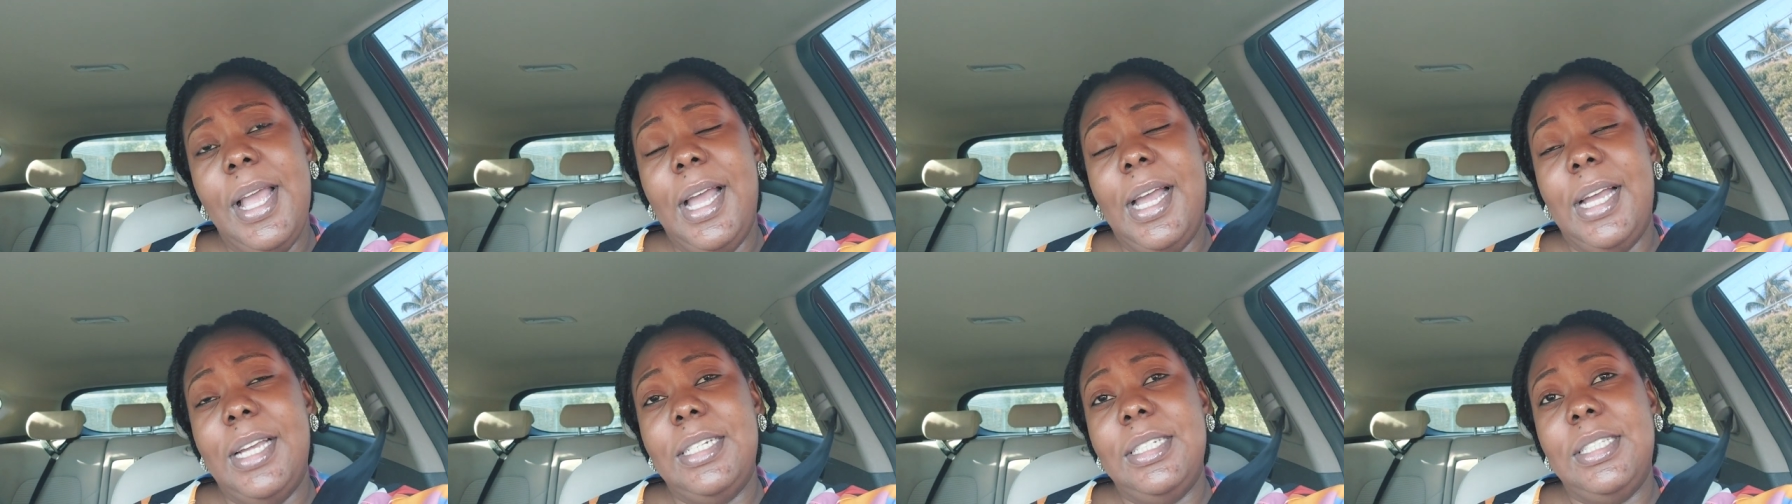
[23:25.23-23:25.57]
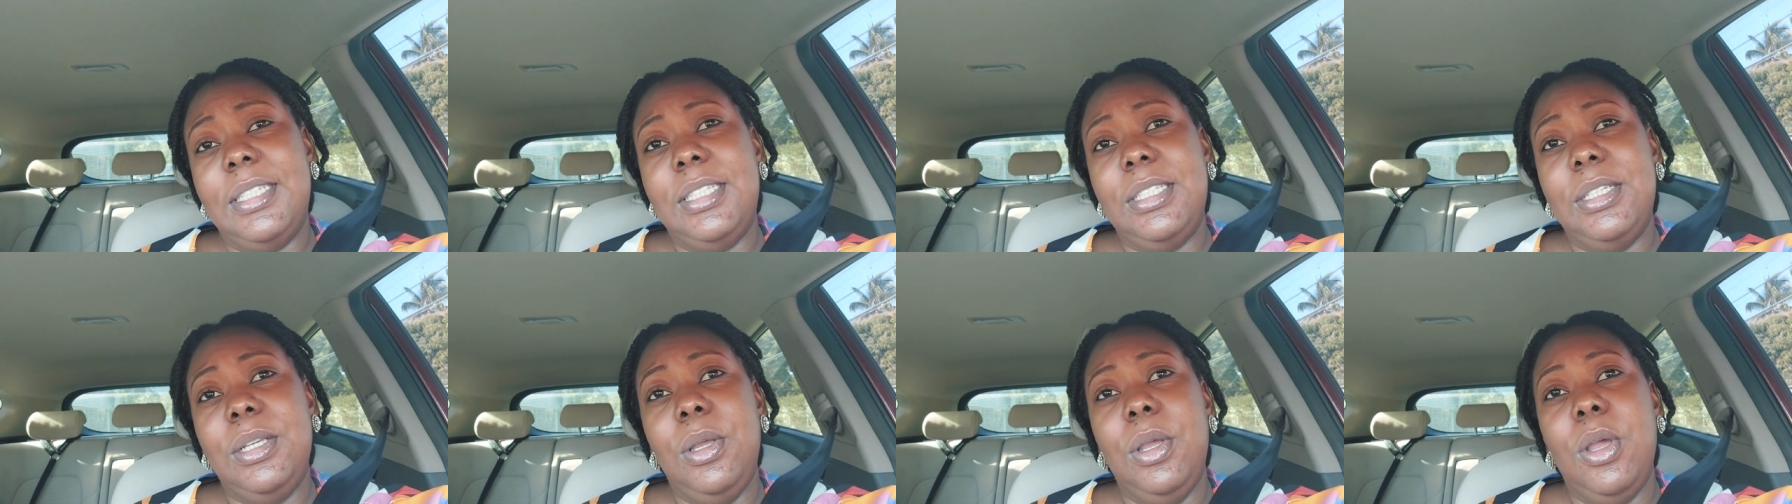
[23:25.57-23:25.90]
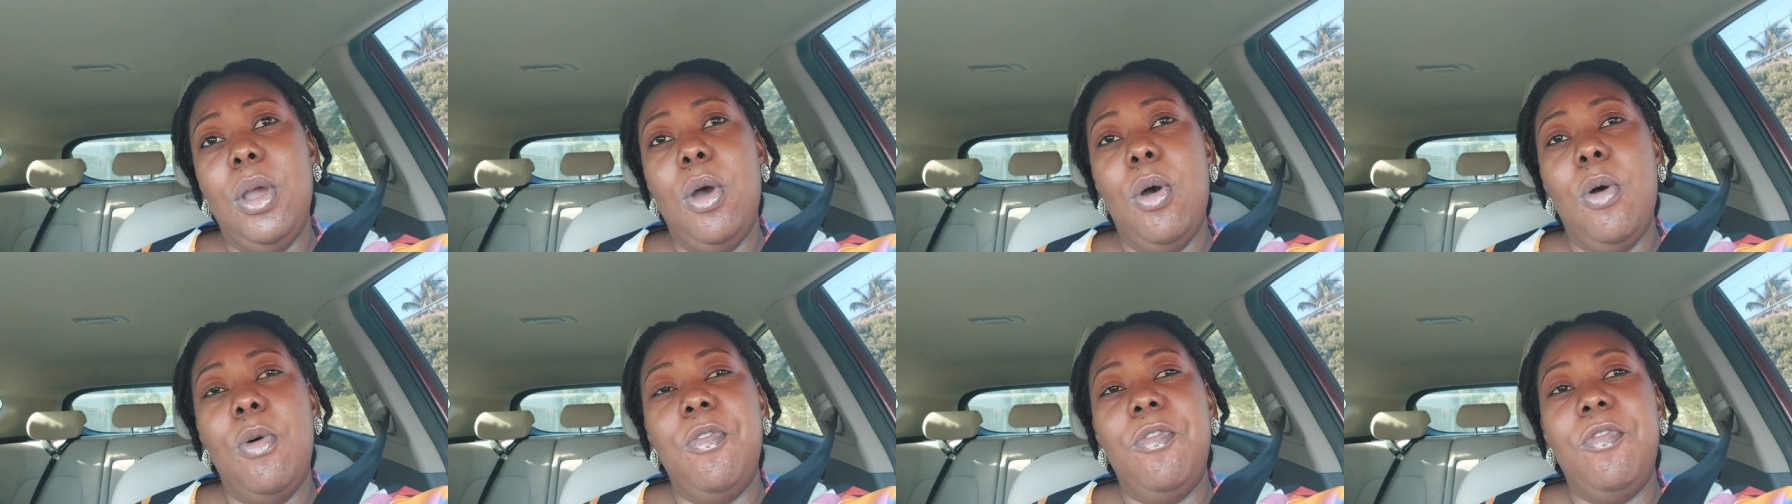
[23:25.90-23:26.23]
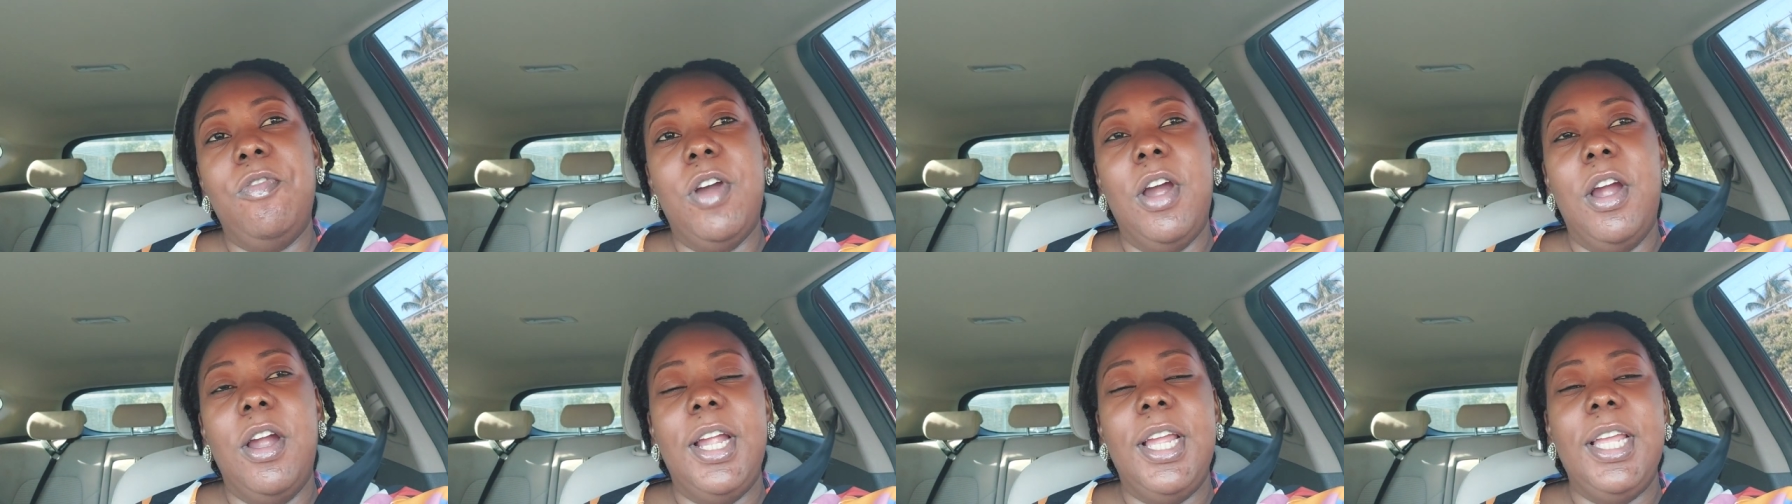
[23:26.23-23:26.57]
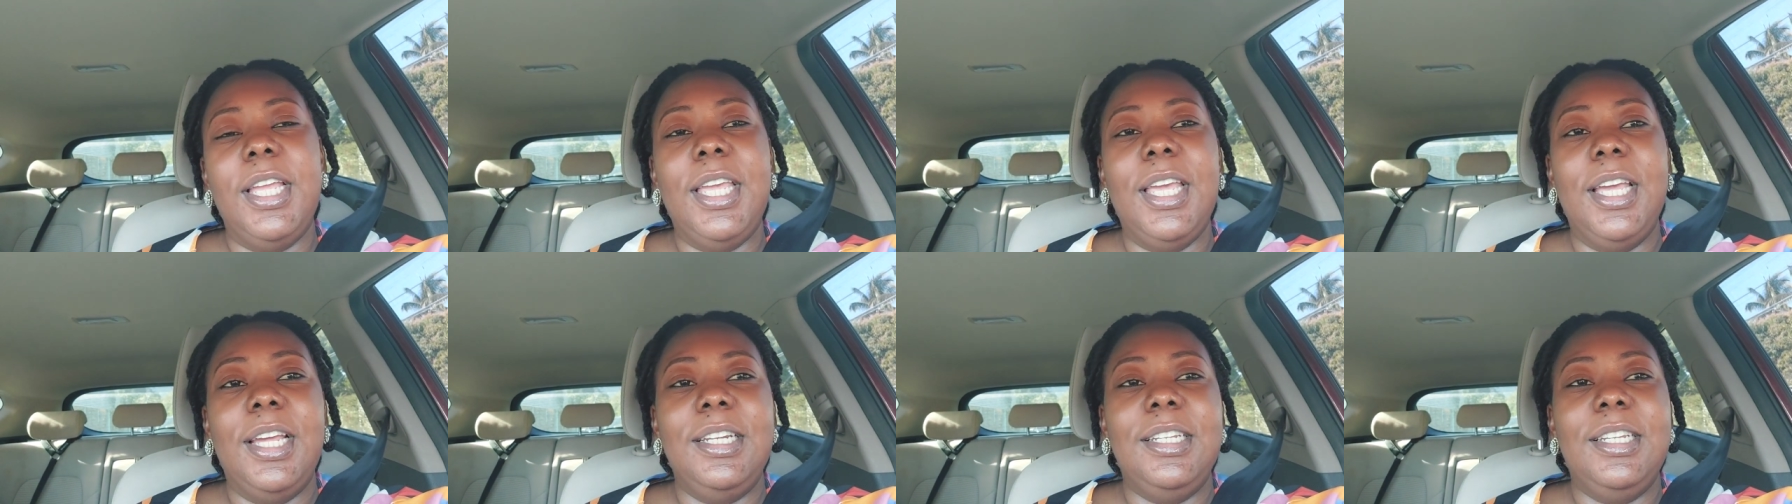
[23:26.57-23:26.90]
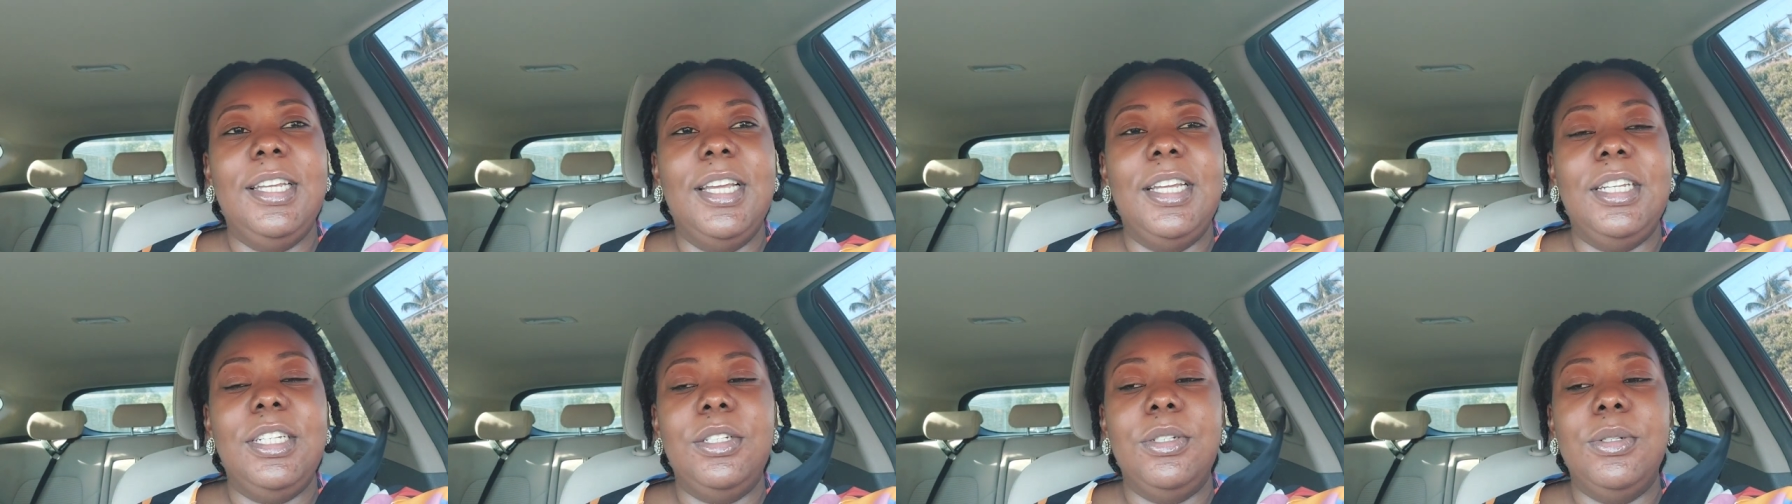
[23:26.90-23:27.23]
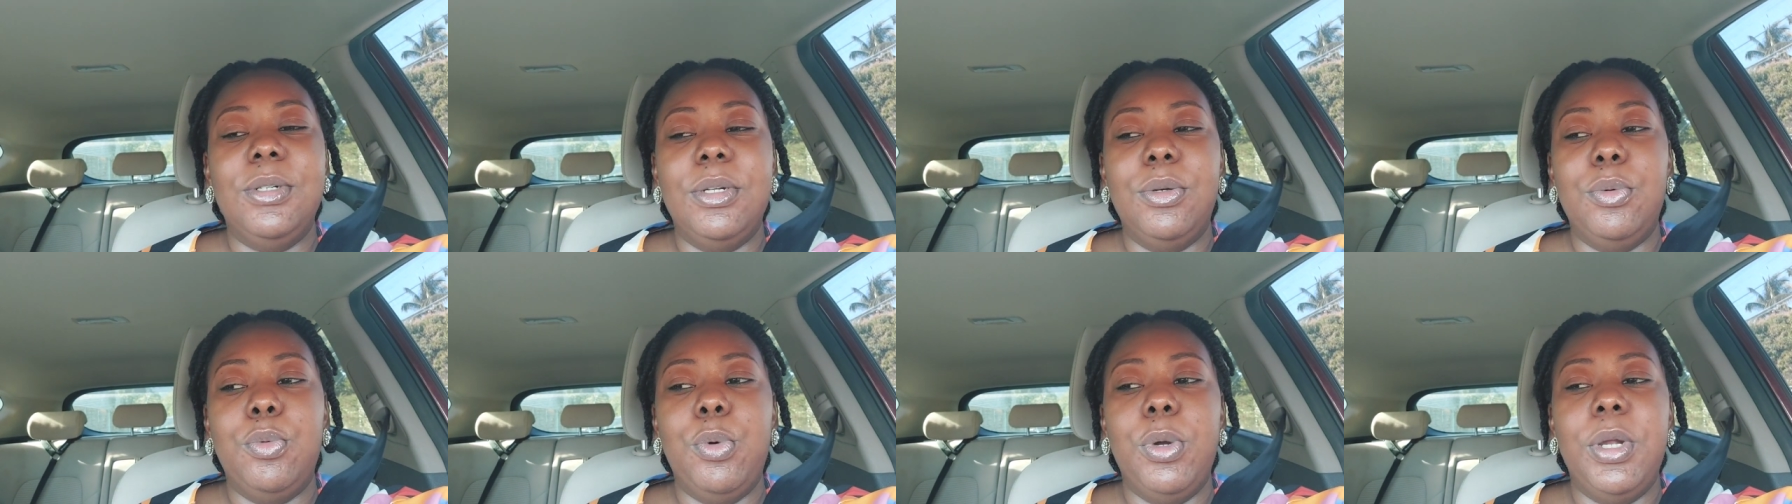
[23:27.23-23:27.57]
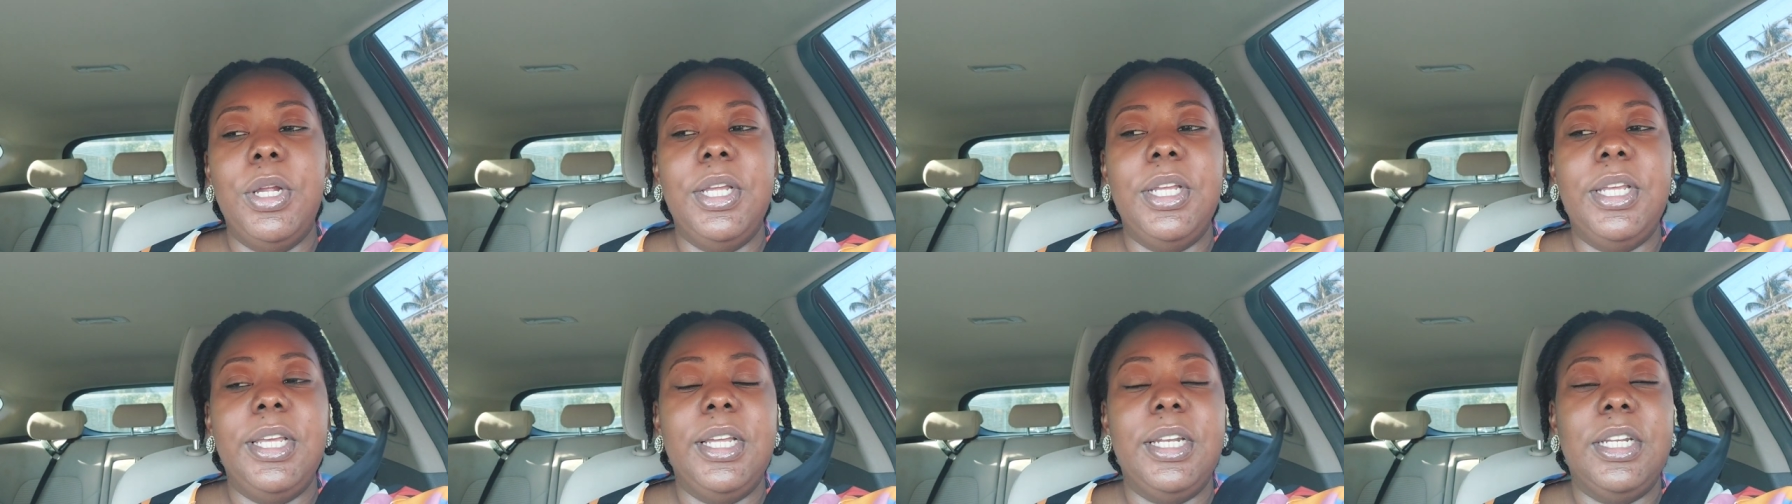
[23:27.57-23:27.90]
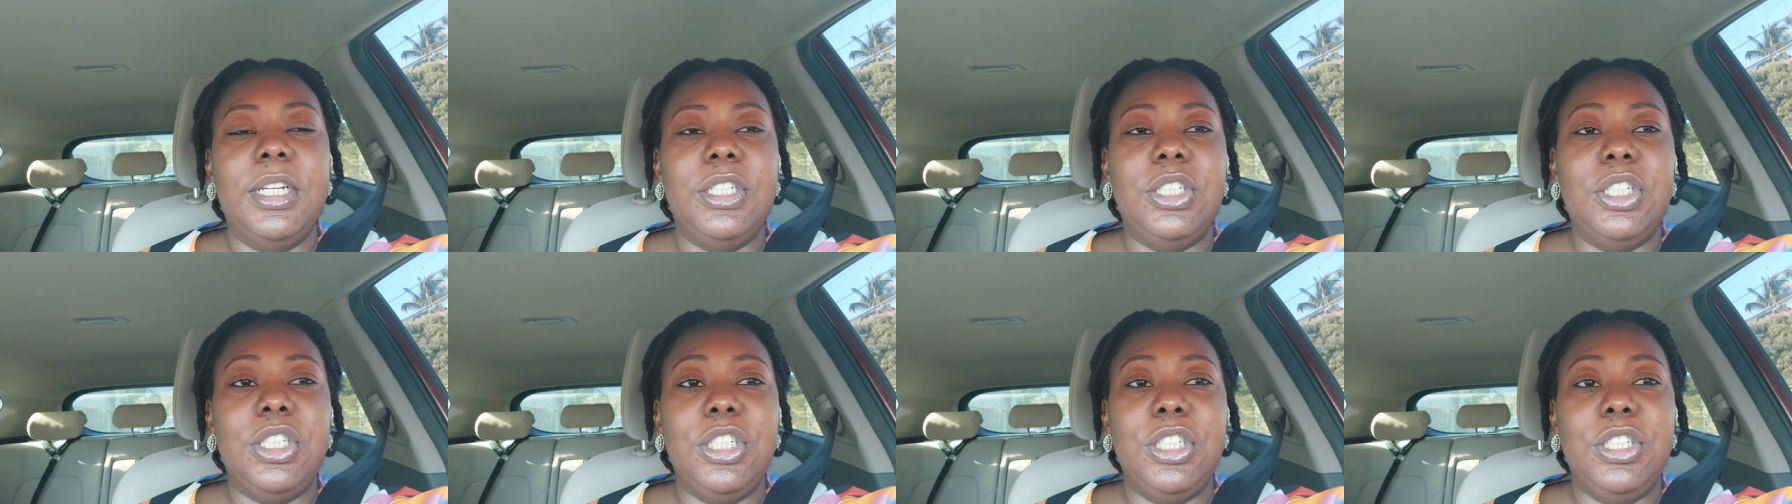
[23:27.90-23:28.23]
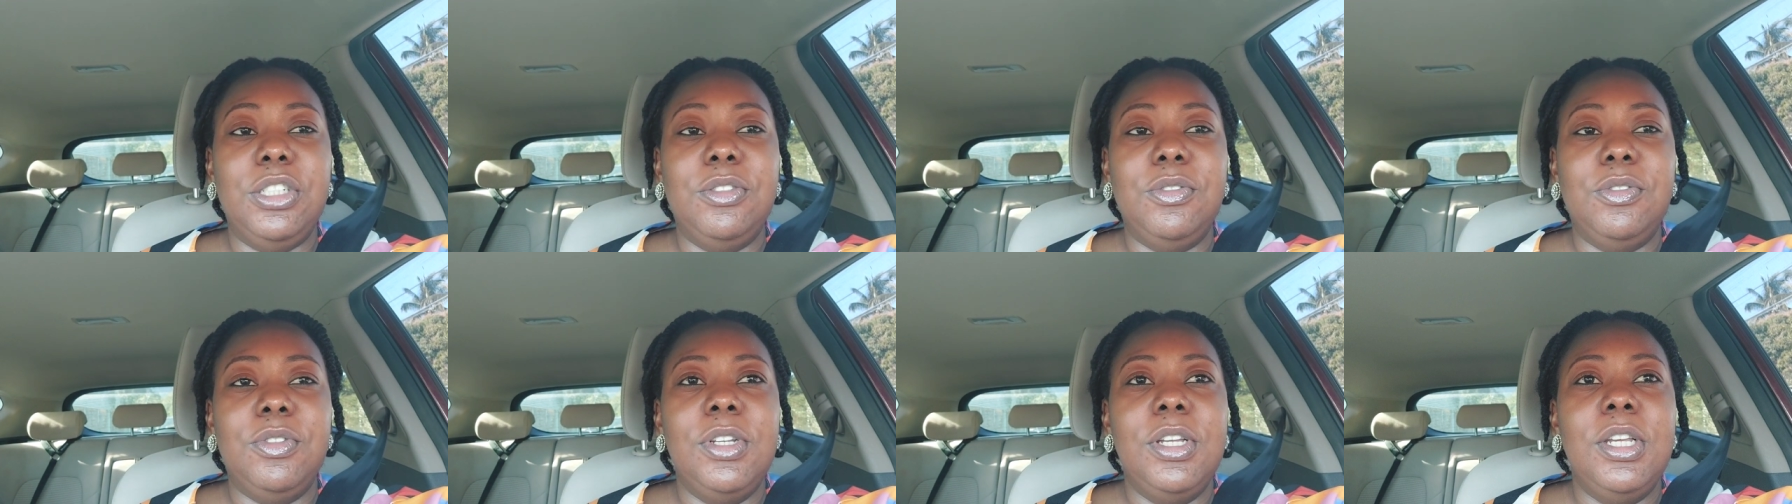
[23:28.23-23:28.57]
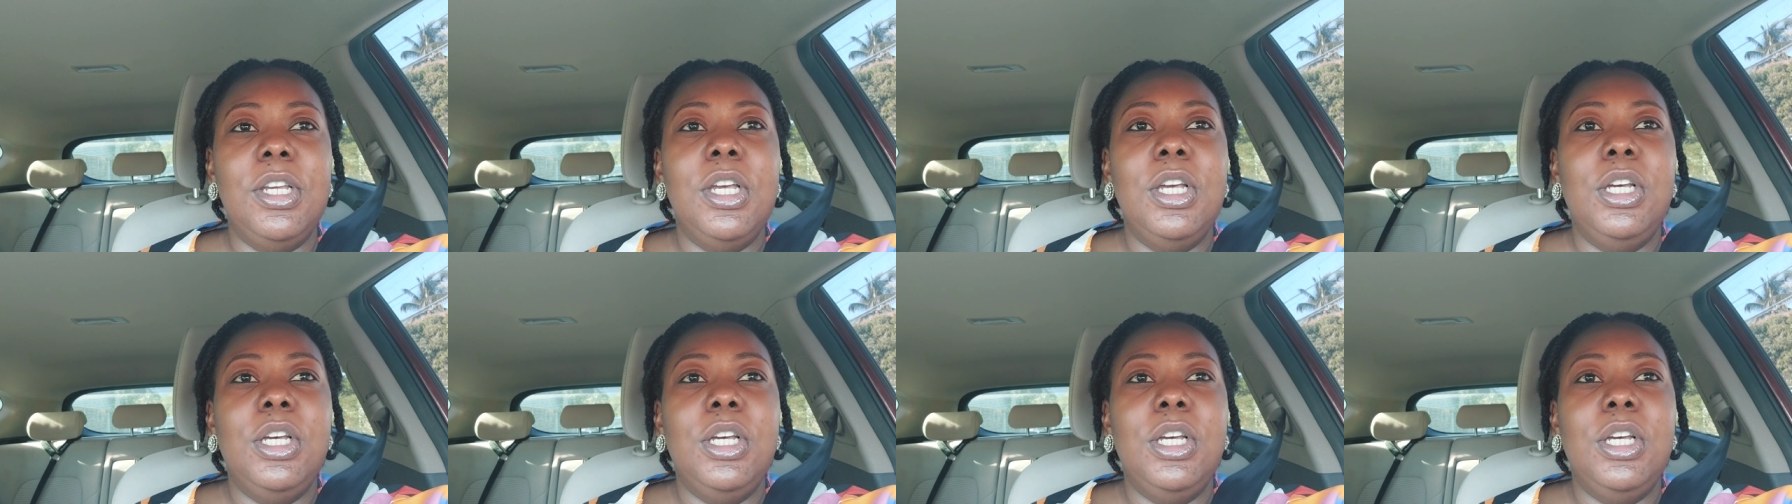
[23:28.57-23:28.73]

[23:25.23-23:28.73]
and see how far it can get you and where you can achieve.